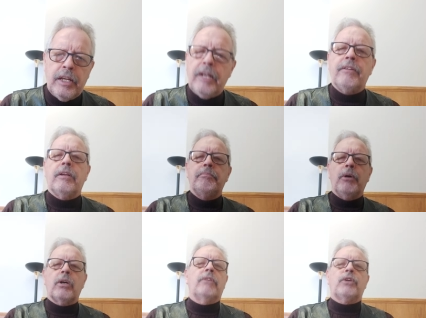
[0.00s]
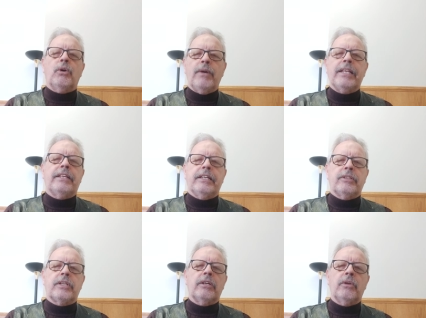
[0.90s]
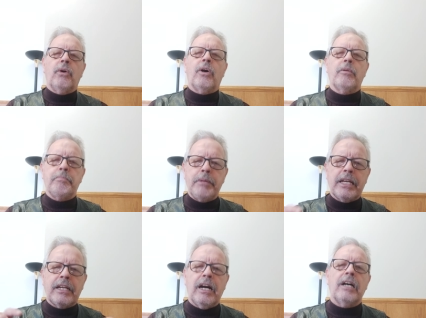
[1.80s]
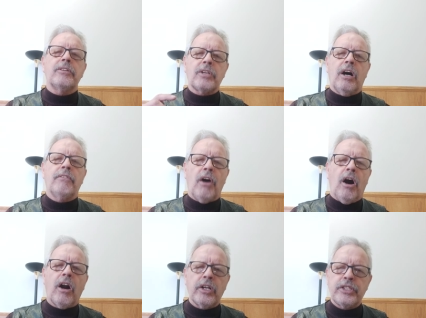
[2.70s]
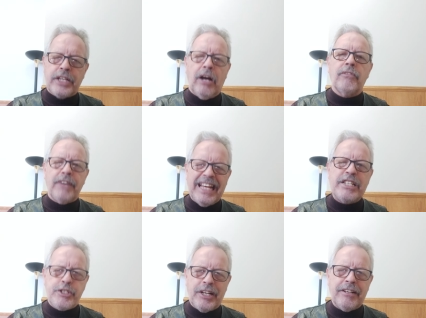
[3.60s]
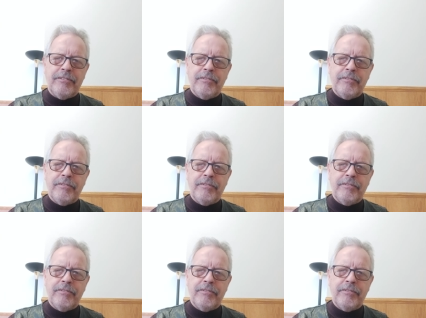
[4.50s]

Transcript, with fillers: in the book of Corinthians that, Lord, because of our salvation,